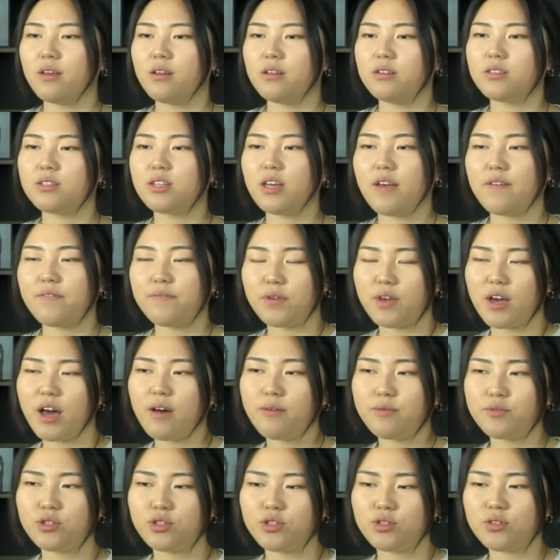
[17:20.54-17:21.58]
So if you
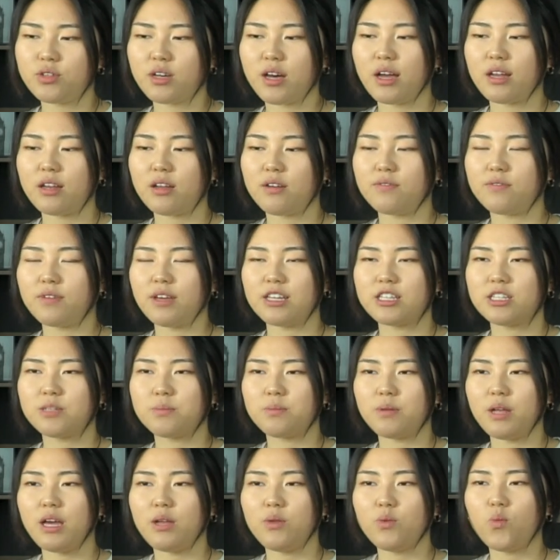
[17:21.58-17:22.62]
have to kind of
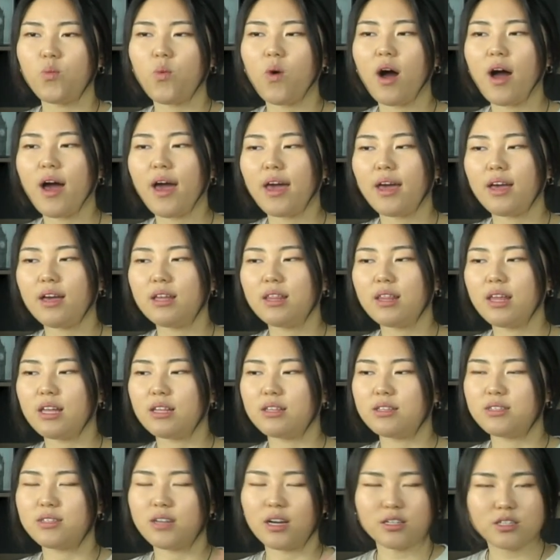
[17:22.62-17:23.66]
explain why
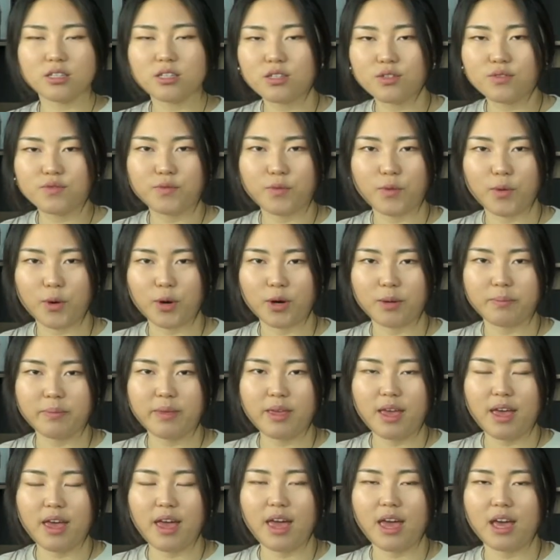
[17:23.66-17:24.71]
it doesn't form
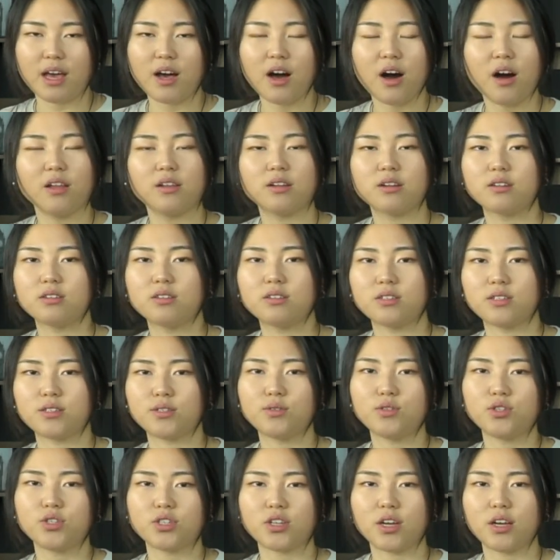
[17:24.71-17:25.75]
a colored
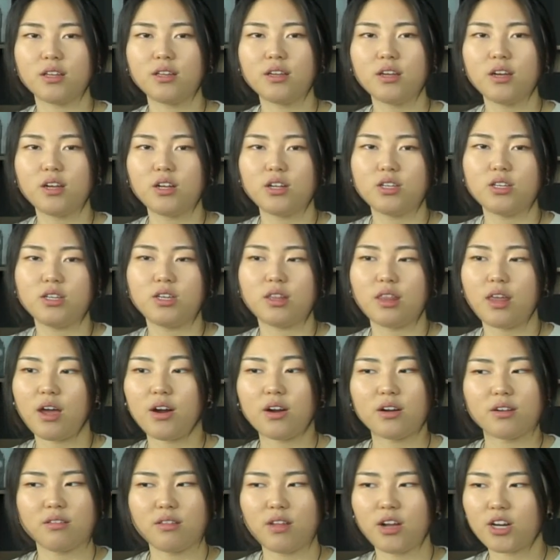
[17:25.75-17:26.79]
solution,
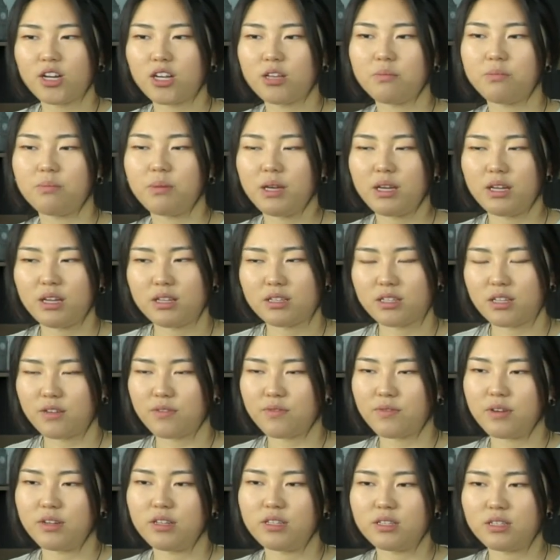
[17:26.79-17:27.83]
there could be
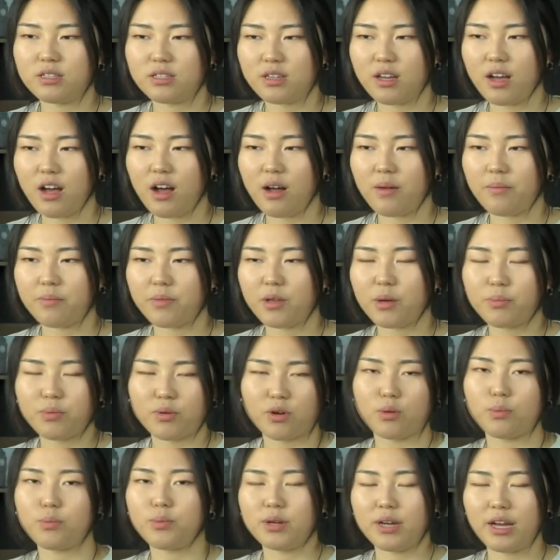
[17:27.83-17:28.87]
different
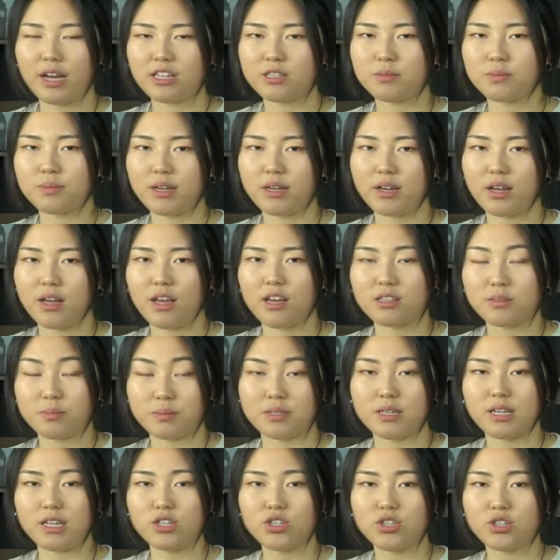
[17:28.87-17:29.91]
appropriate
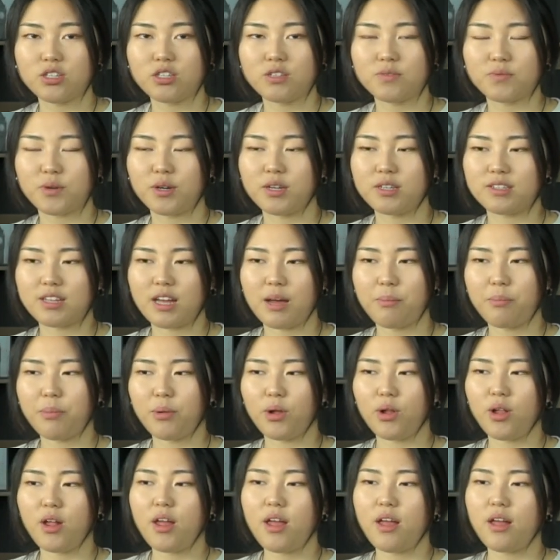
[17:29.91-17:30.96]
explanations. For
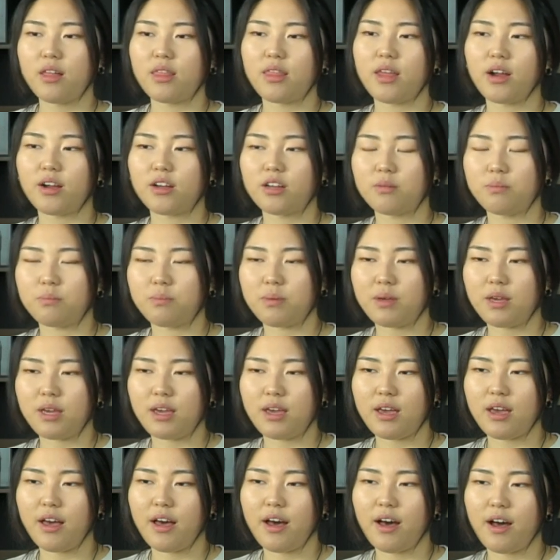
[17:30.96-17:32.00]
example, there could
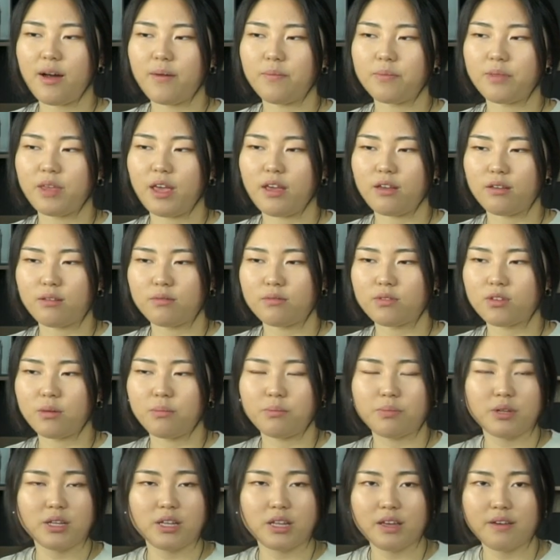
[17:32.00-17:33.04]
be a
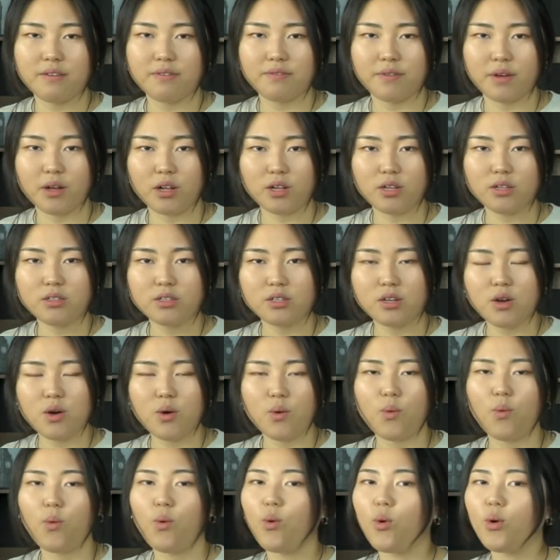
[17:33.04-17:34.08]
completely filled
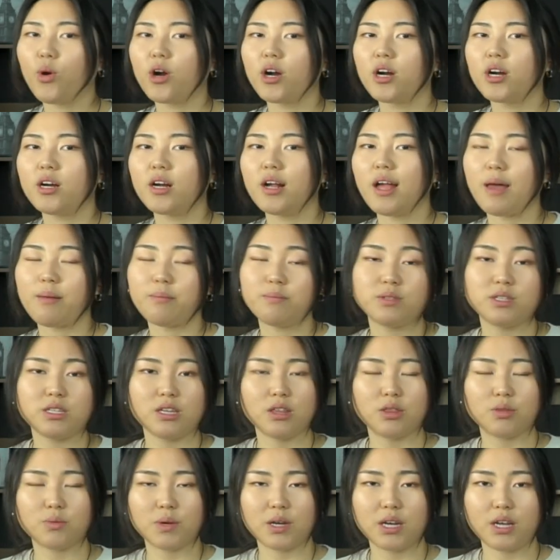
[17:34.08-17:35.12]
or empty
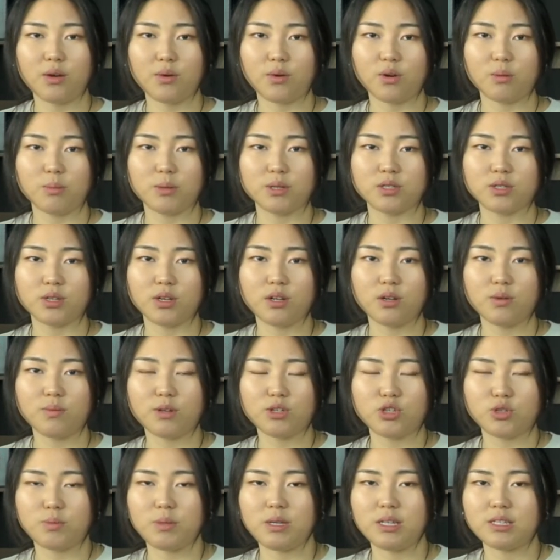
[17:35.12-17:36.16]
3D orbital,
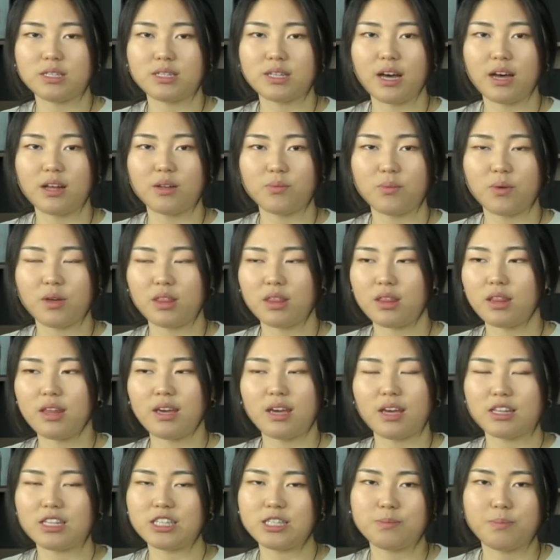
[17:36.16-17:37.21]
which means that with
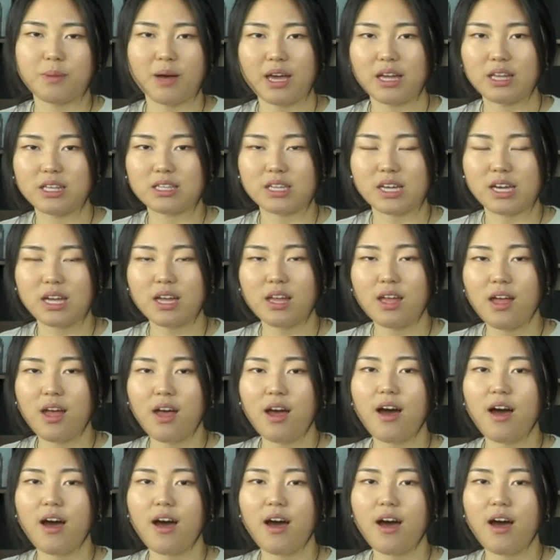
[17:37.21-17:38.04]
ligands binding,